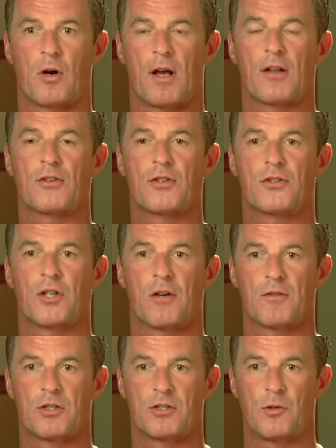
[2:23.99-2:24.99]
products and
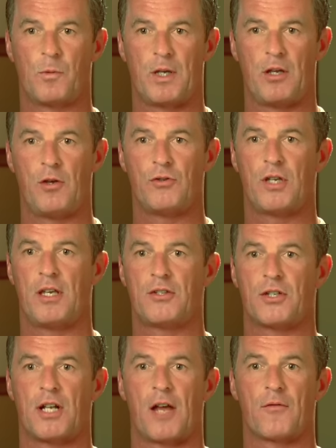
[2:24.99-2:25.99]
services that we use
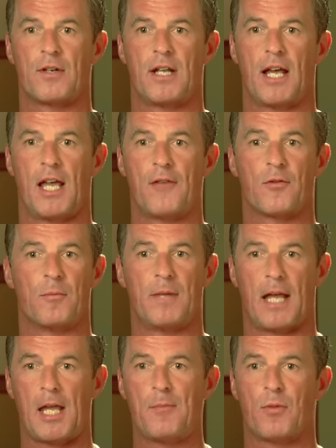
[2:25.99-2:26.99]
each and every day from
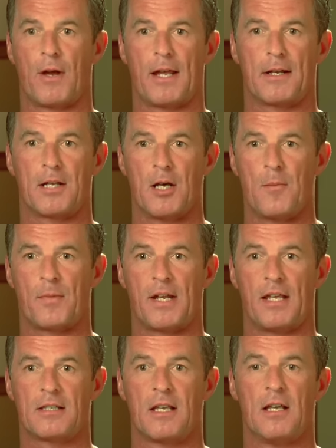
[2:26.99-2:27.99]
name brand
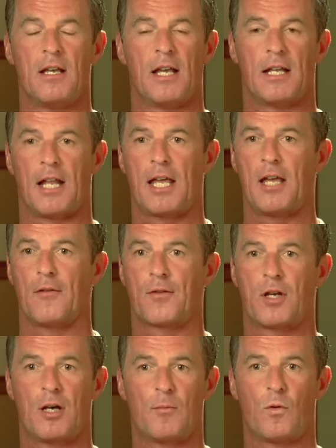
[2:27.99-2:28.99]
companies, and they have
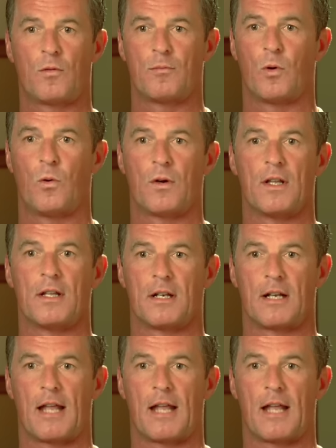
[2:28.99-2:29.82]
come on board in the